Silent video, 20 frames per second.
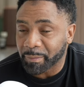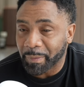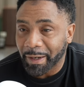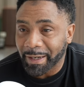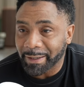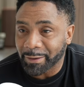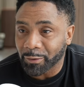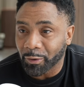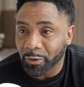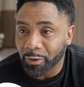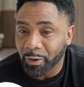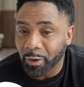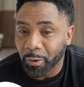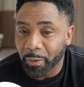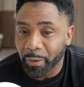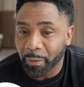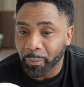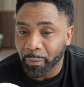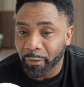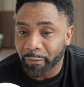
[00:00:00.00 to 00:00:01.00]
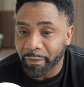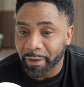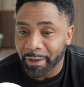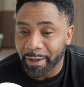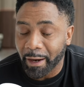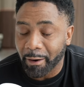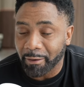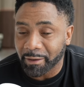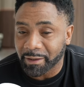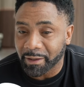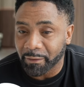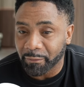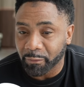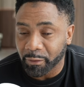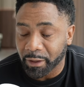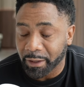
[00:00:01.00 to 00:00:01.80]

but he's not going with the narrative.